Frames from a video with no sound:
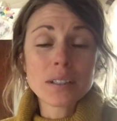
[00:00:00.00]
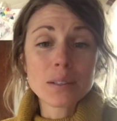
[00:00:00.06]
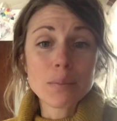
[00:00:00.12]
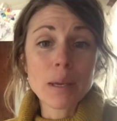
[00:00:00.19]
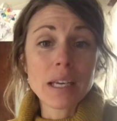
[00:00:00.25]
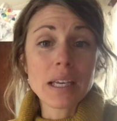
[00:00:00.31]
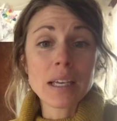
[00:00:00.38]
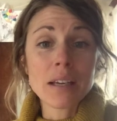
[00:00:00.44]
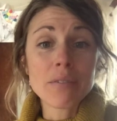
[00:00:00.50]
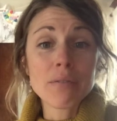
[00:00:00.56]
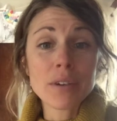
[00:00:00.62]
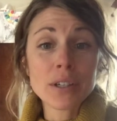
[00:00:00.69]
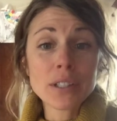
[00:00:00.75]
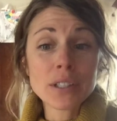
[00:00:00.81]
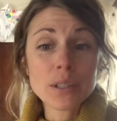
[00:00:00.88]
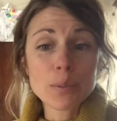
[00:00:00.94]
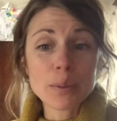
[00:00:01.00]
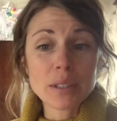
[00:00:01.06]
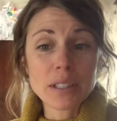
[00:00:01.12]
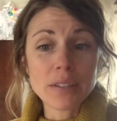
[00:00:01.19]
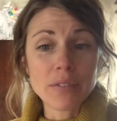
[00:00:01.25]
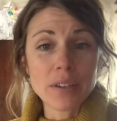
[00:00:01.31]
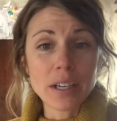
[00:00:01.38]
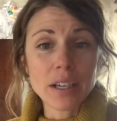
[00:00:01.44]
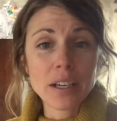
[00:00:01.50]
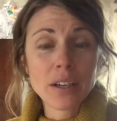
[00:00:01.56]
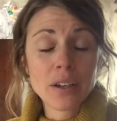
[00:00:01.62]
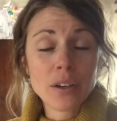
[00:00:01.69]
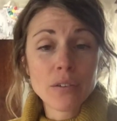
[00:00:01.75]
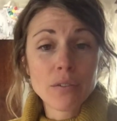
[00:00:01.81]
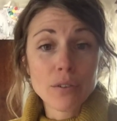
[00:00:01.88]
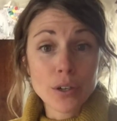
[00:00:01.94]
is making it very specific
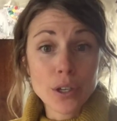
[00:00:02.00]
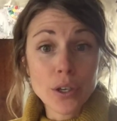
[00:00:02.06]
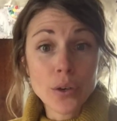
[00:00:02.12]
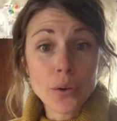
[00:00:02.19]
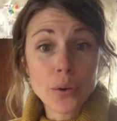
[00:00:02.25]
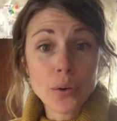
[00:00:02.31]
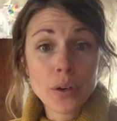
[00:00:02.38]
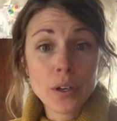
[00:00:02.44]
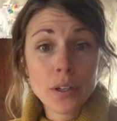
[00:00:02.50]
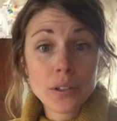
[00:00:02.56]
for you.